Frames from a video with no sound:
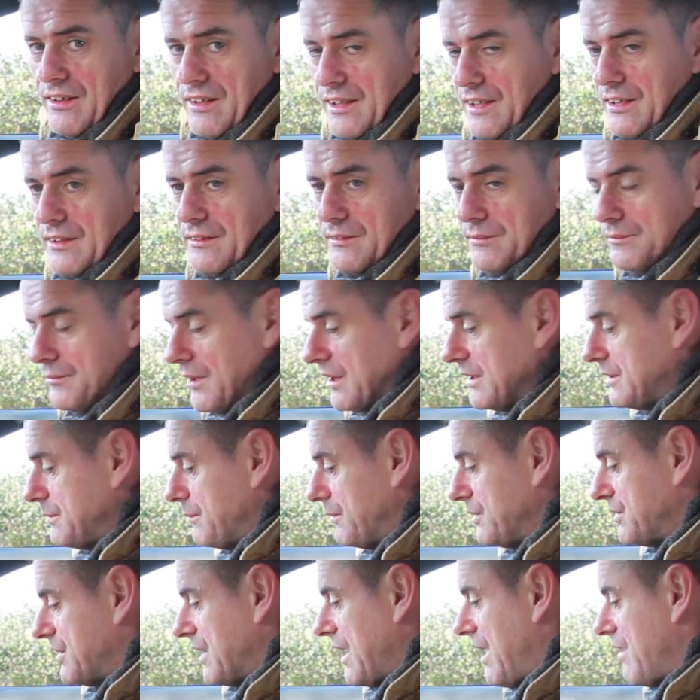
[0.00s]
I
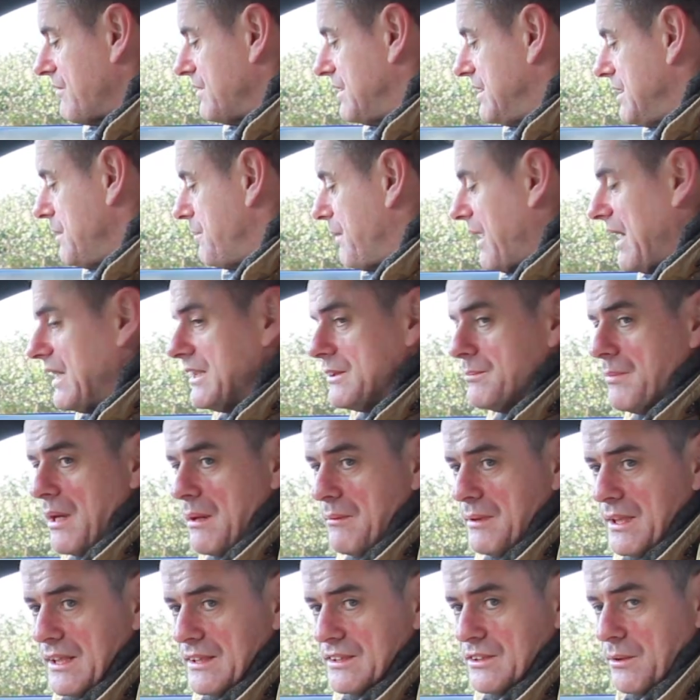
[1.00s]
suppose you can have it debadged
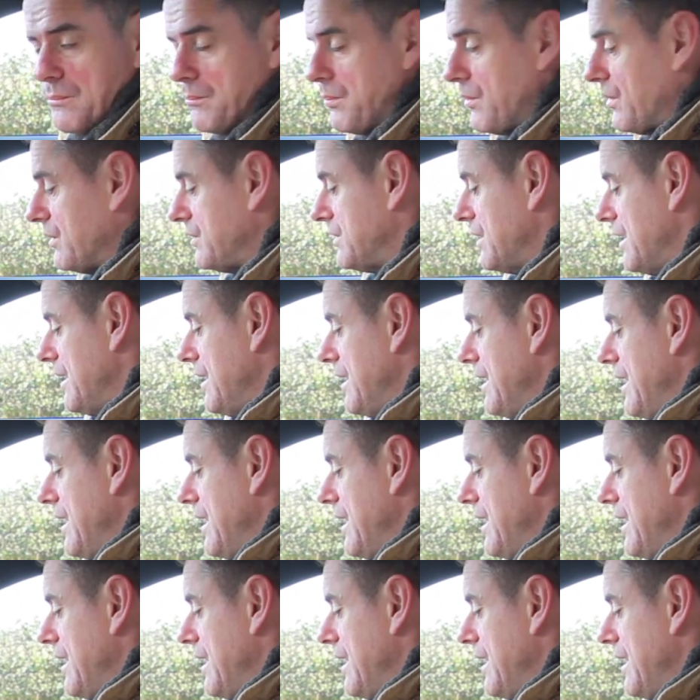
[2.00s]
maybe at some point.